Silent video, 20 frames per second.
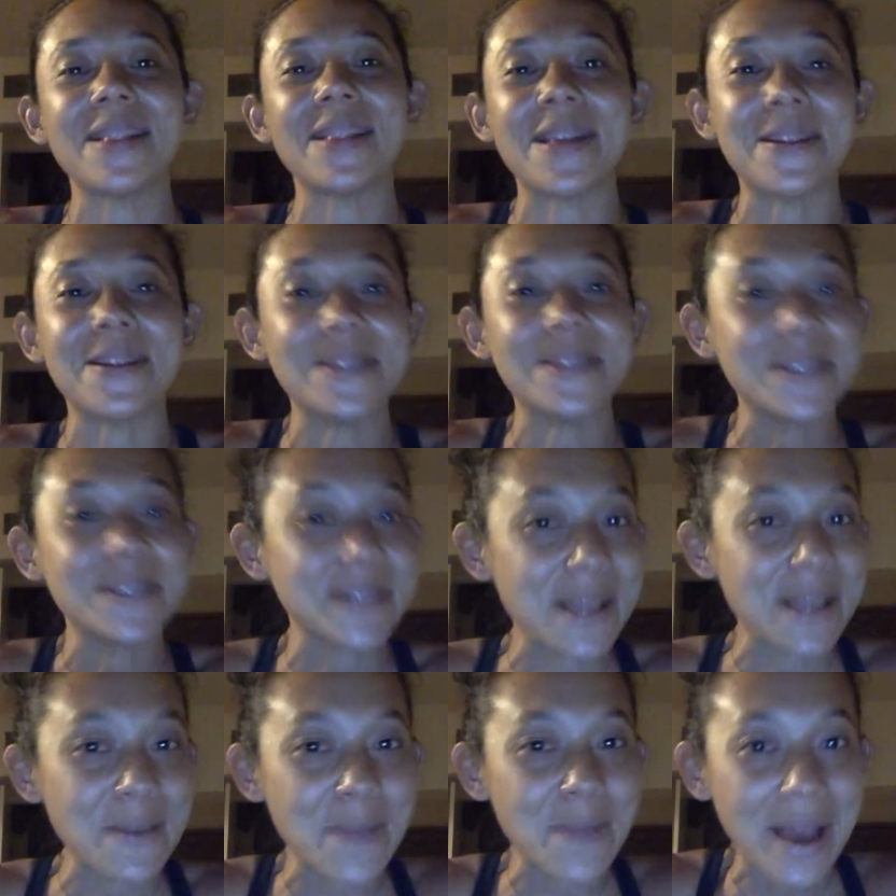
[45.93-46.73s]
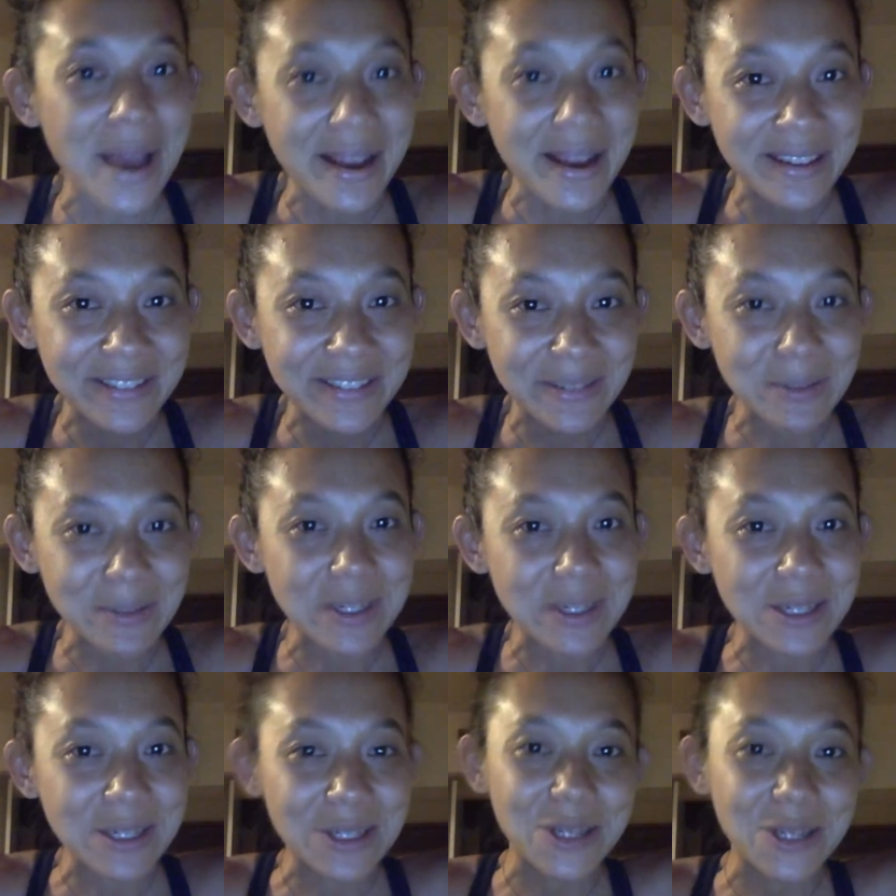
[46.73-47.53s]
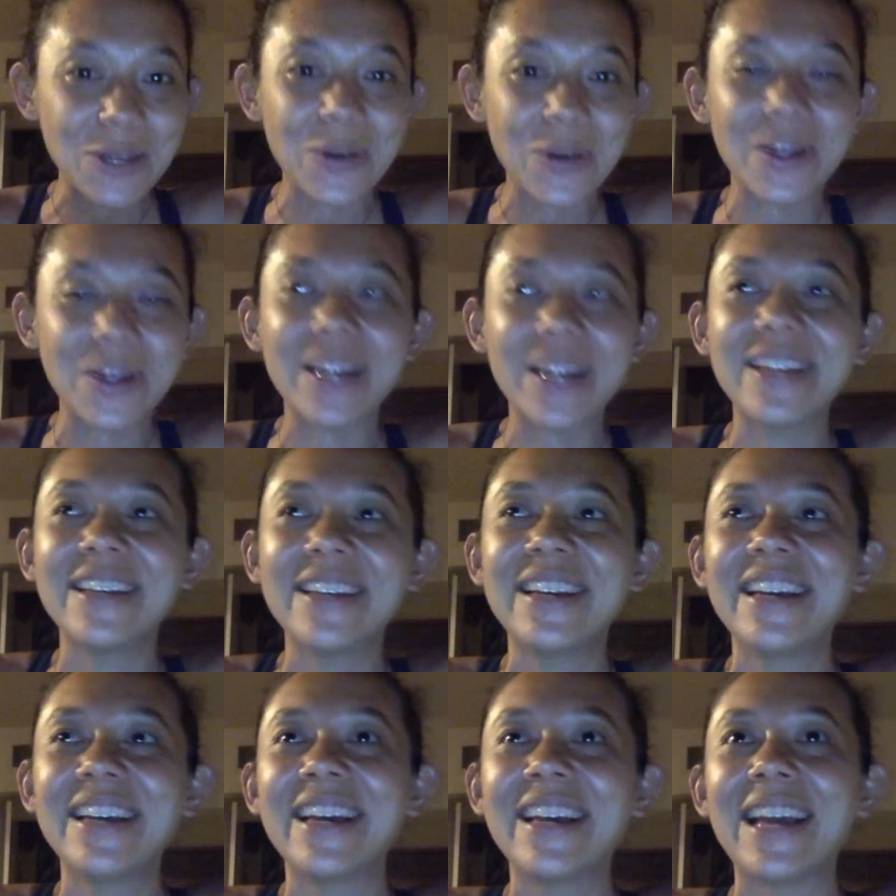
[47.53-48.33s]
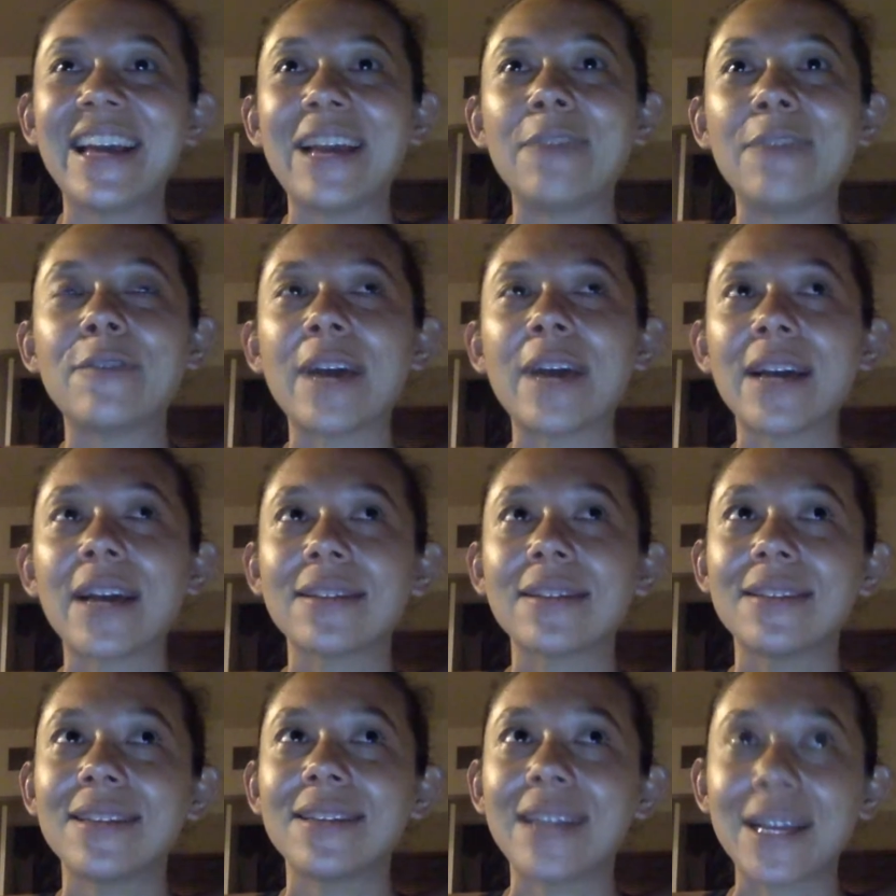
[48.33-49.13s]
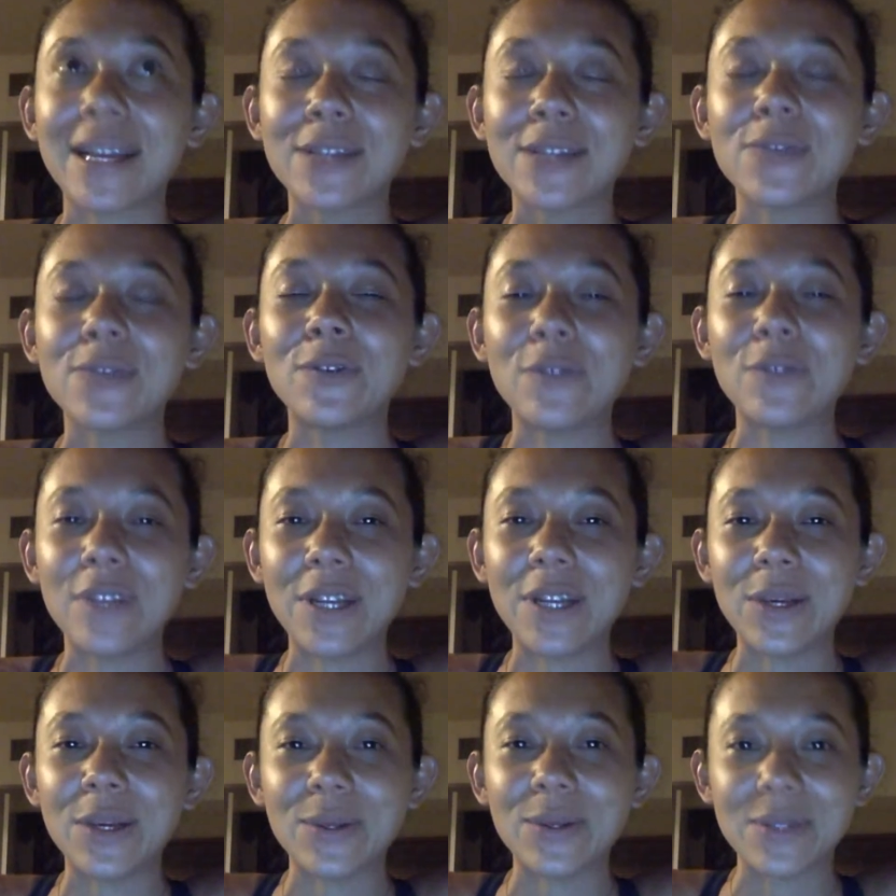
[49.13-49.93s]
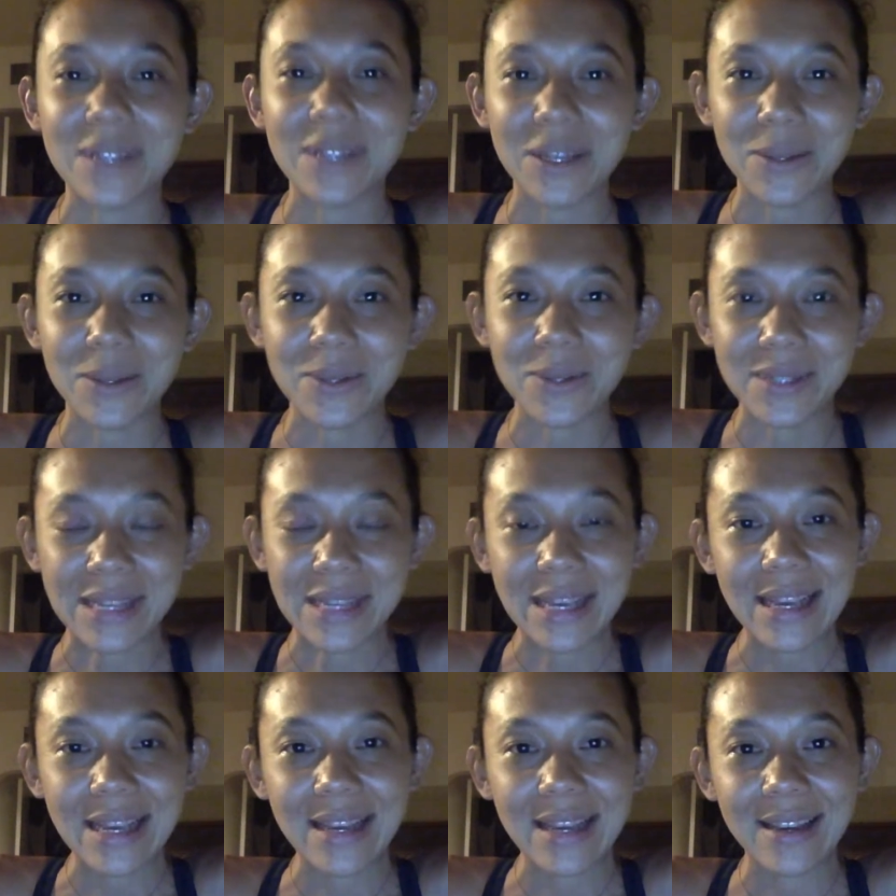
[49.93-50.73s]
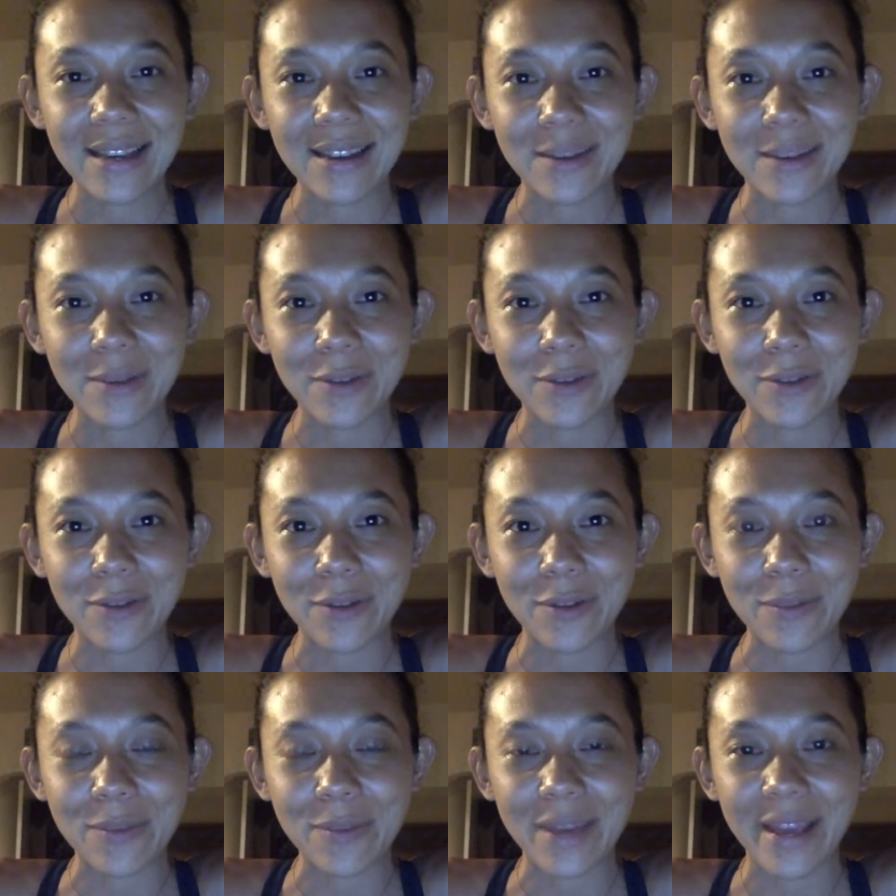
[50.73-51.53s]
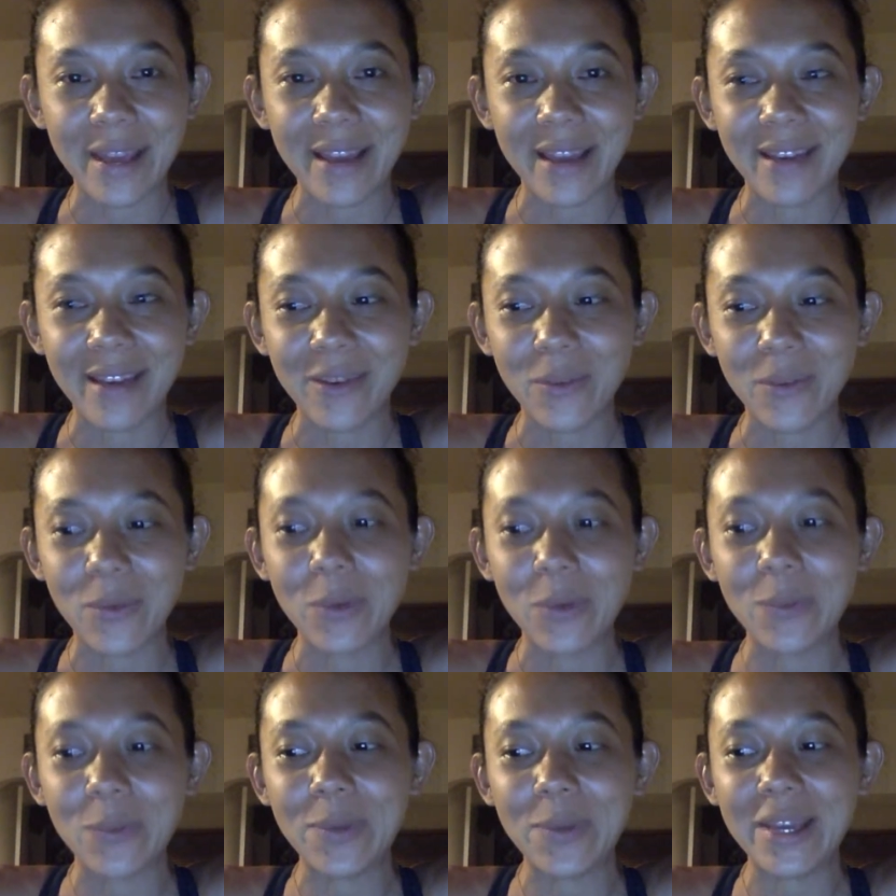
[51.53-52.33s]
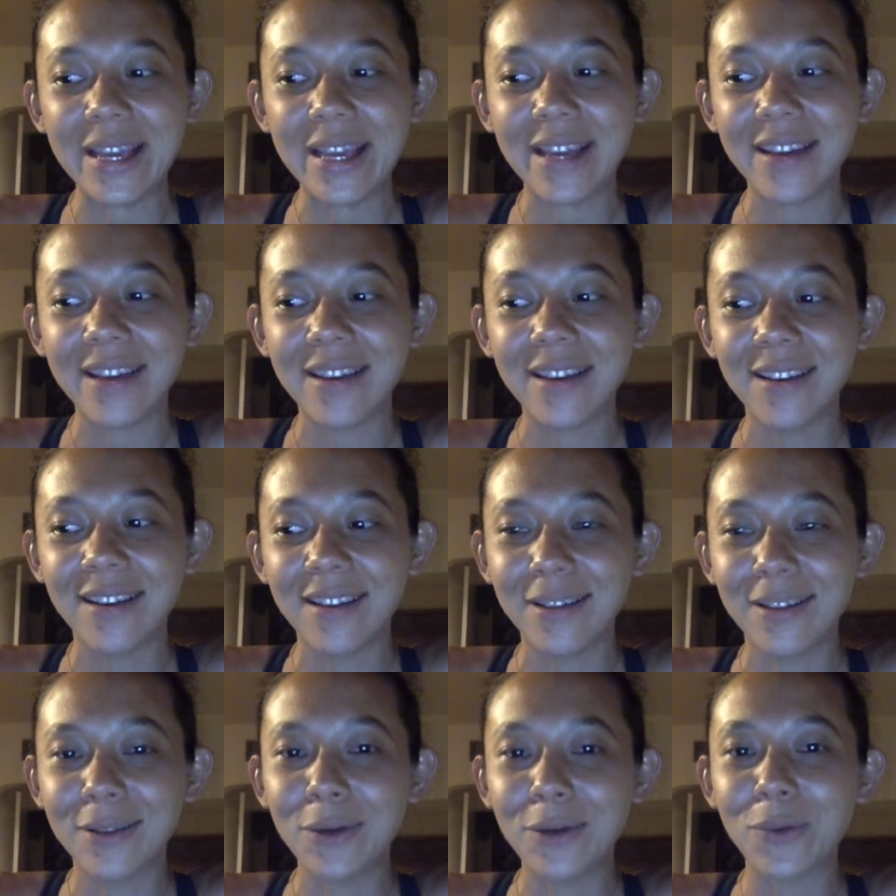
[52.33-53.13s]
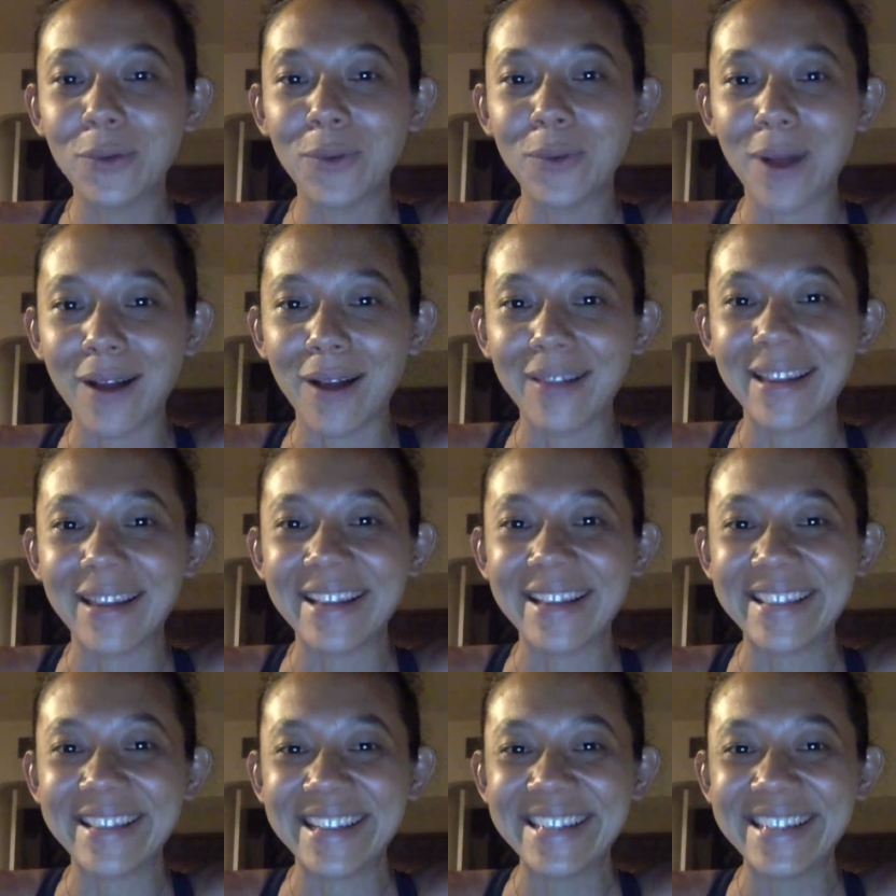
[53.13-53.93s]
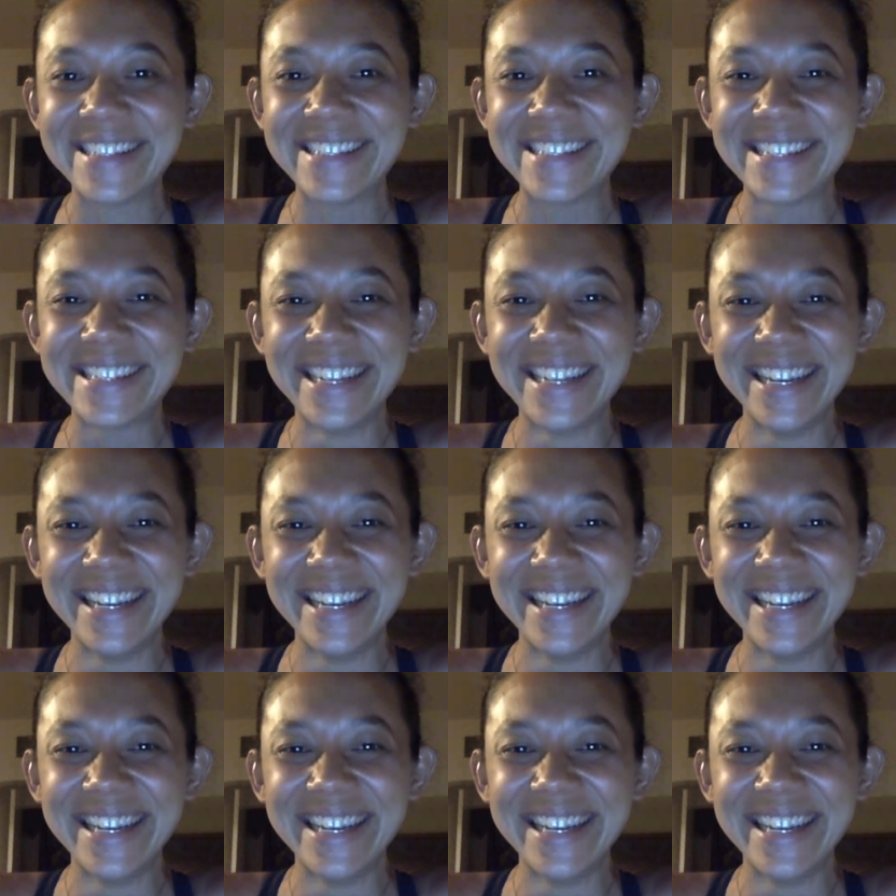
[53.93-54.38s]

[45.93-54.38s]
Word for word: I just came back from teaching yoga. In fact, the next few videos that you see coming from me will be a little raw like this.